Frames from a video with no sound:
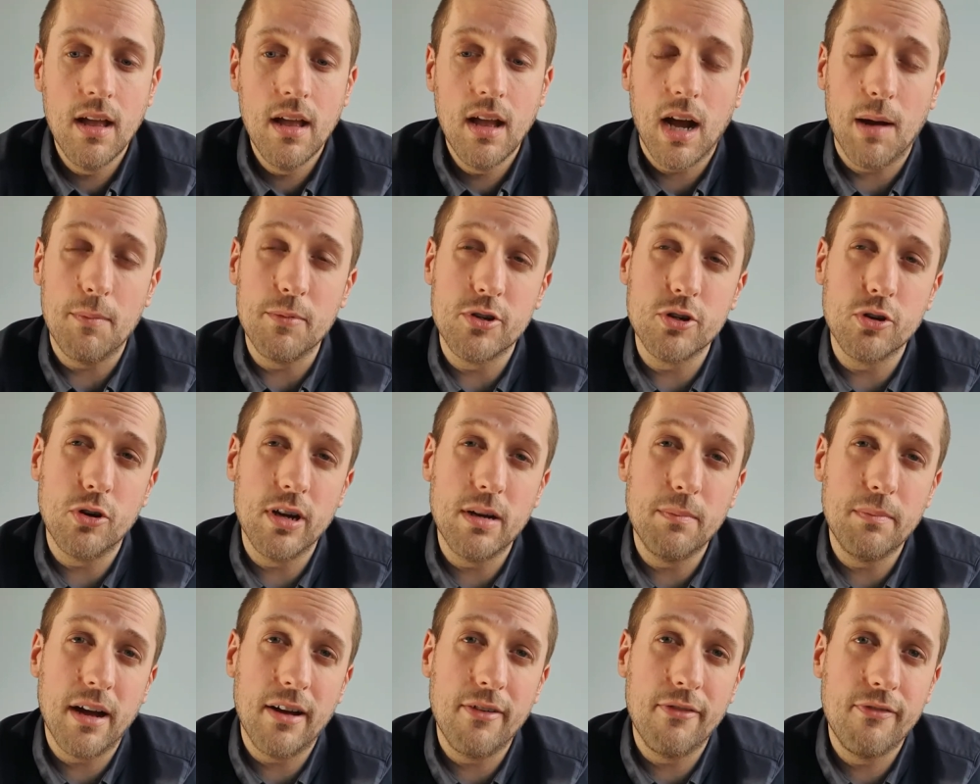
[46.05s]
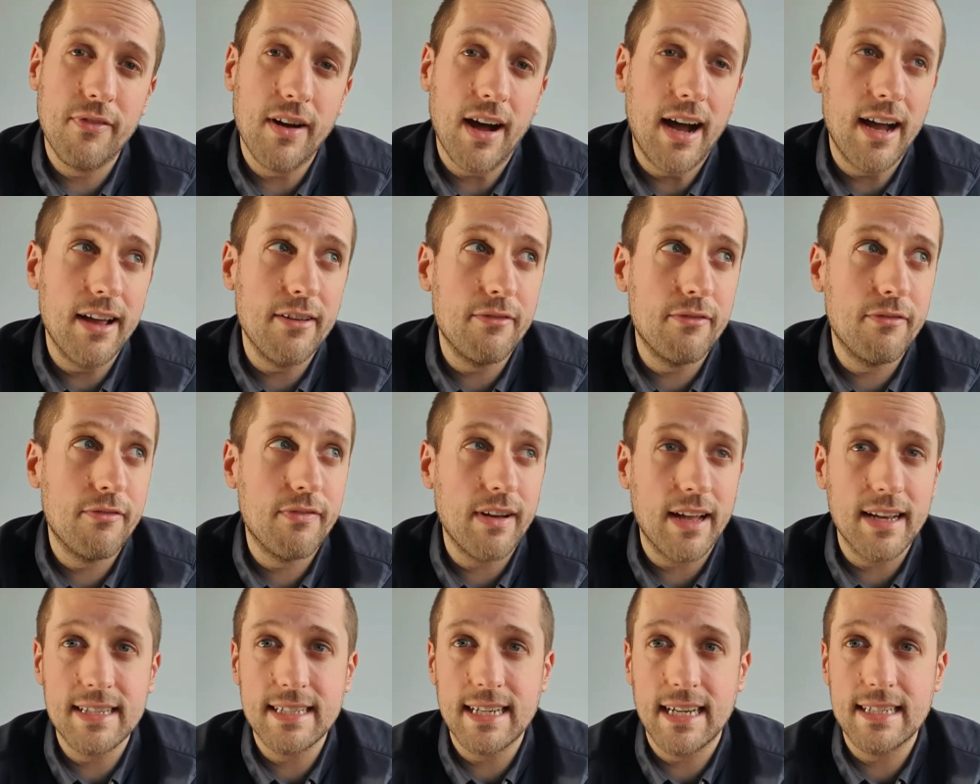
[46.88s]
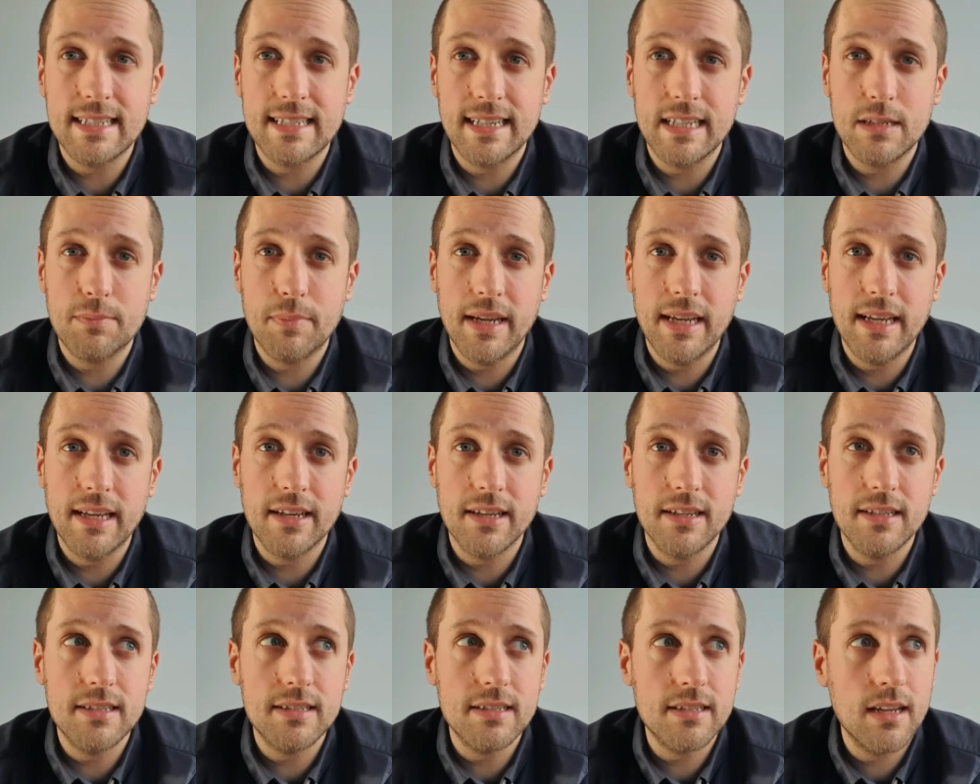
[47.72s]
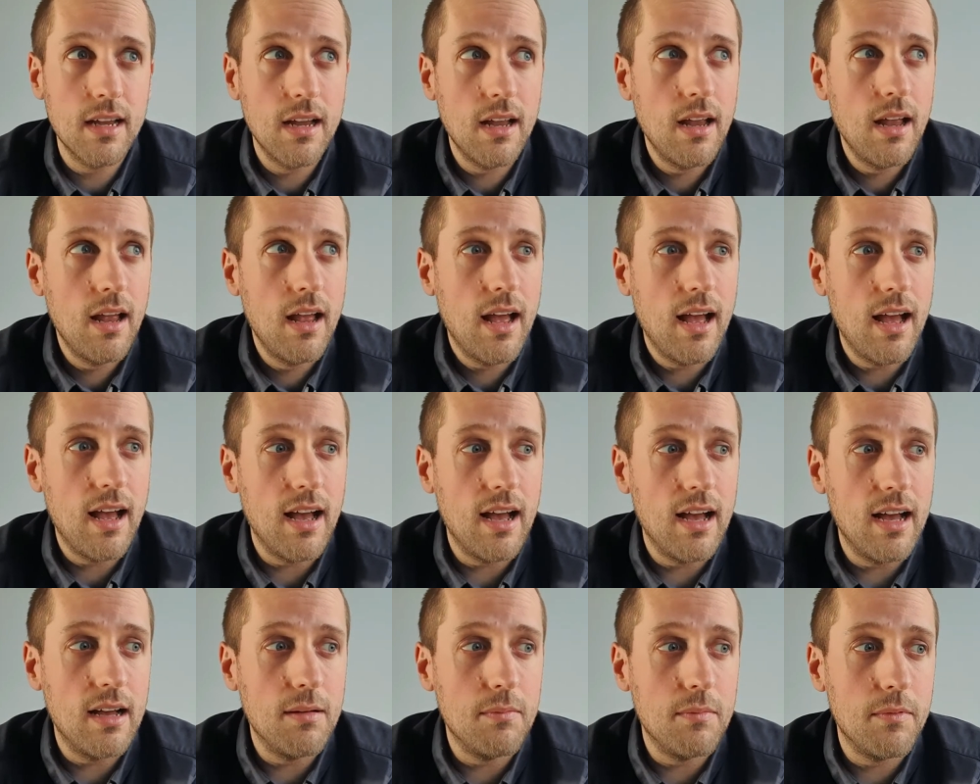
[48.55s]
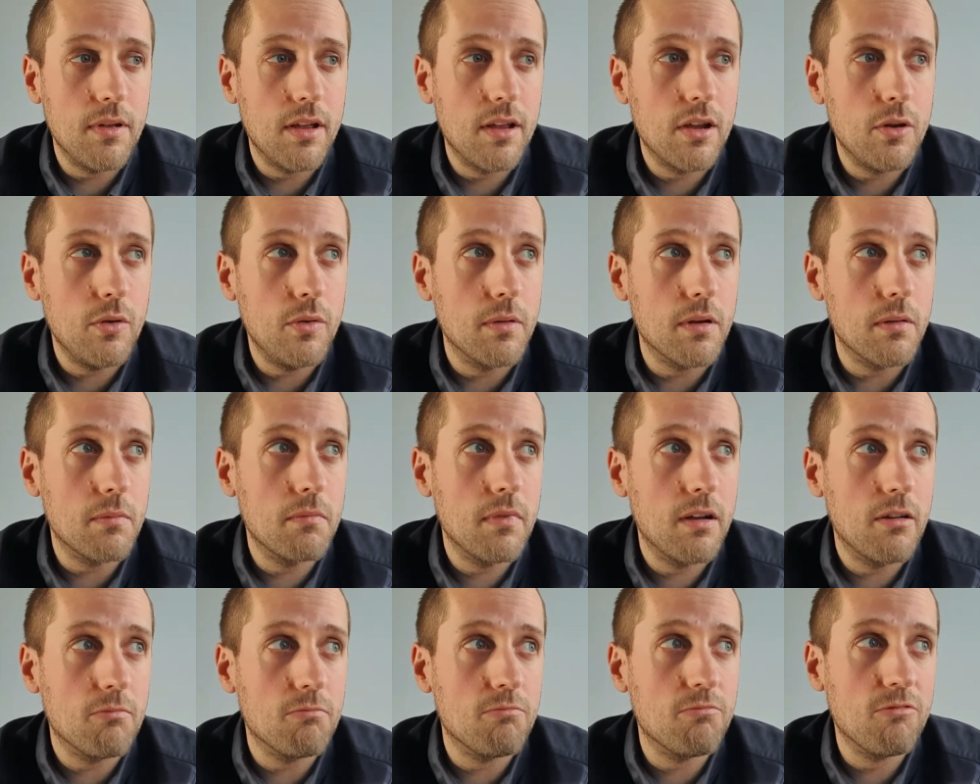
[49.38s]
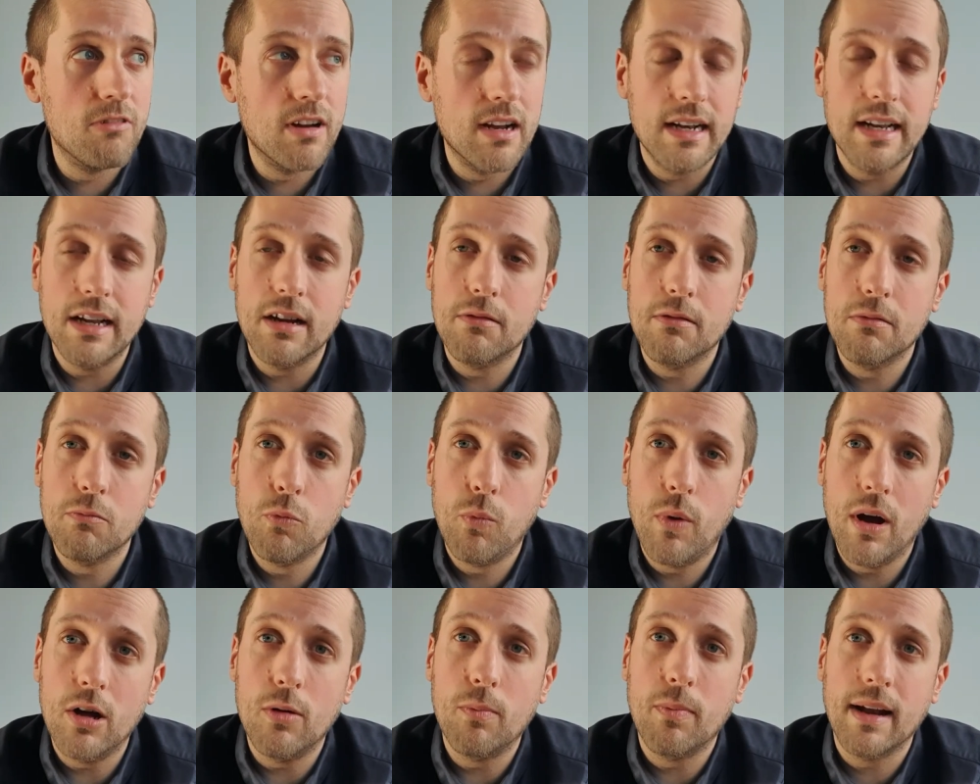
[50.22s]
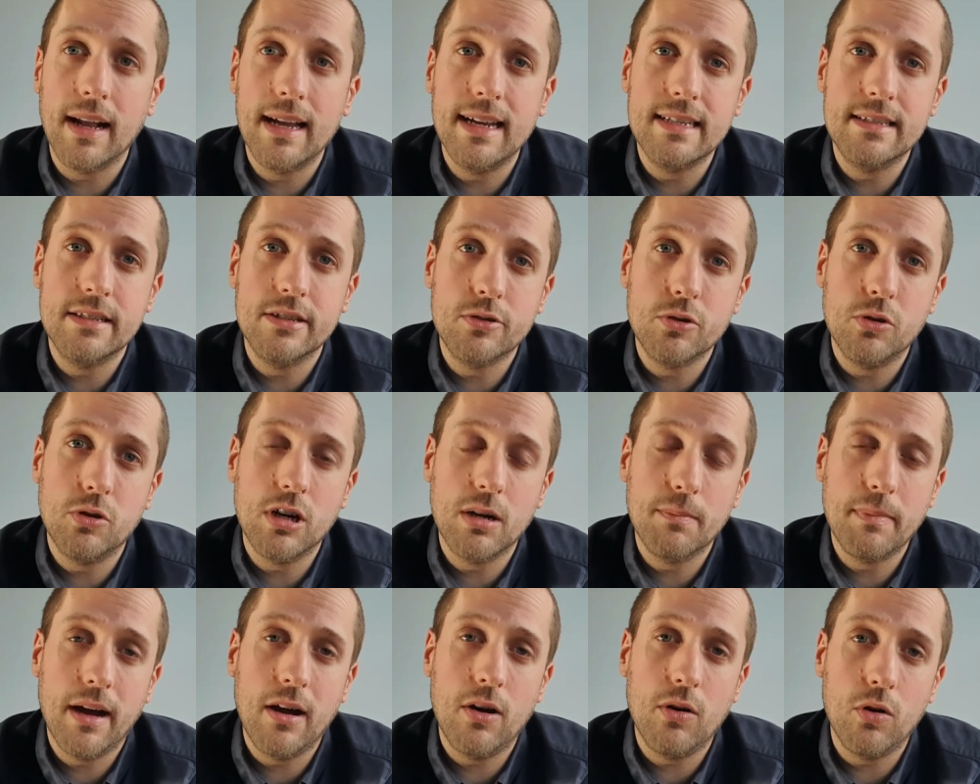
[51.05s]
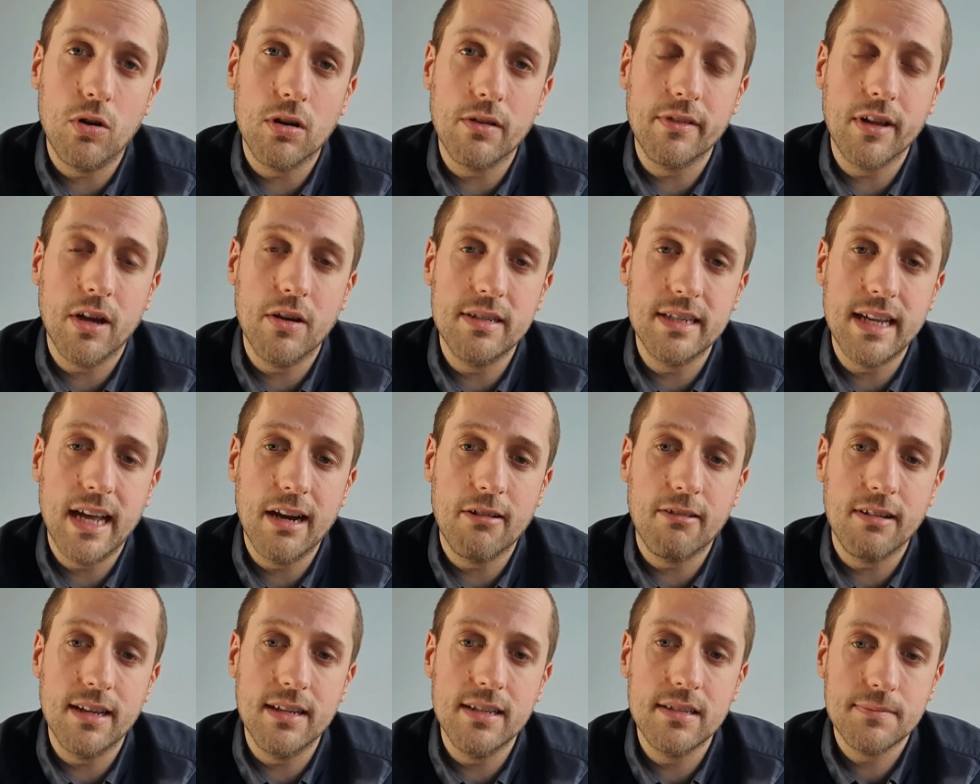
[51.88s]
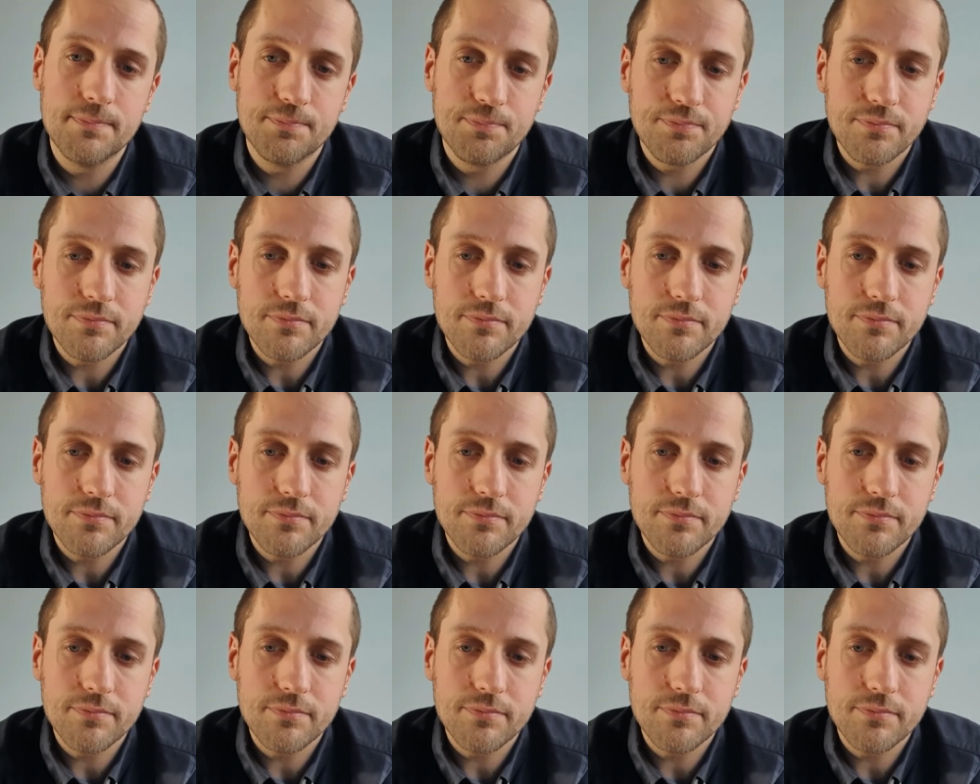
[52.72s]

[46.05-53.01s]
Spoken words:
I'm joined by five fantastic speakers who are really well placed to talk about all of those areas.